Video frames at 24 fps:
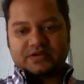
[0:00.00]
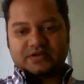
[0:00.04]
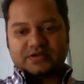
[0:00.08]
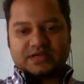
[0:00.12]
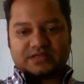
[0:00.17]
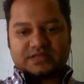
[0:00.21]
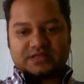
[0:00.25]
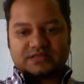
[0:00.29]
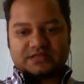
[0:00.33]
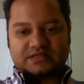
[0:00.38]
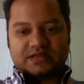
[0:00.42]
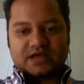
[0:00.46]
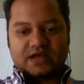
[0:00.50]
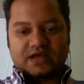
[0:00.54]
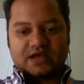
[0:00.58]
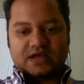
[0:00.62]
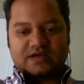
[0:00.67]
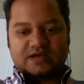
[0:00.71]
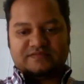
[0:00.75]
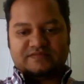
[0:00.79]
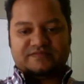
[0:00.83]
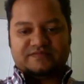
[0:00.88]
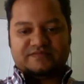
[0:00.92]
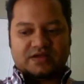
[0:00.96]
to kick that
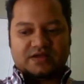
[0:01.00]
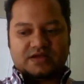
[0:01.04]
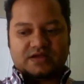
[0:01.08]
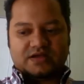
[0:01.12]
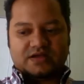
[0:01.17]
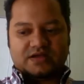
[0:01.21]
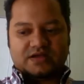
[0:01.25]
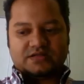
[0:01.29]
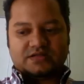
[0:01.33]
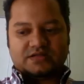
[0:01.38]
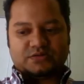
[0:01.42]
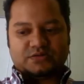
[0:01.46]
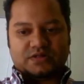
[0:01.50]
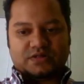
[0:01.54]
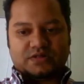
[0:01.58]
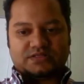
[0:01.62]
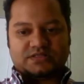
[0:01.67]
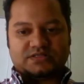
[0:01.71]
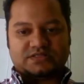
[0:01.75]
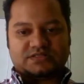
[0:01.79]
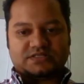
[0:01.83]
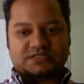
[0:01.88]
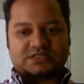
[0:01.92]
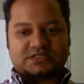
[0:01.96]
off,
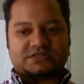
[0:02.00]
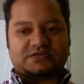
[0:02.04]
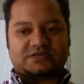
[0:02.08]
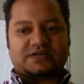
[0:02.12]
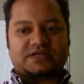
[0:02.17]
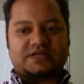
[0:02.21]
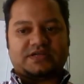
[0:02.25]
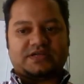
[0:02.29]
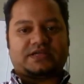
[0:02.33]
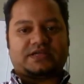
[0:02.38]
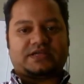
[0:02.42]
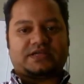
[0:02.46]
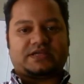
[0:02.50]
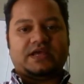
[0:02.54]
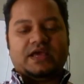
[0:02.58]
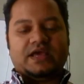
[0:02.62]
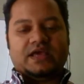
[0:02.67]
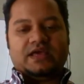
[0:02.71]
Joelle. This is Srik.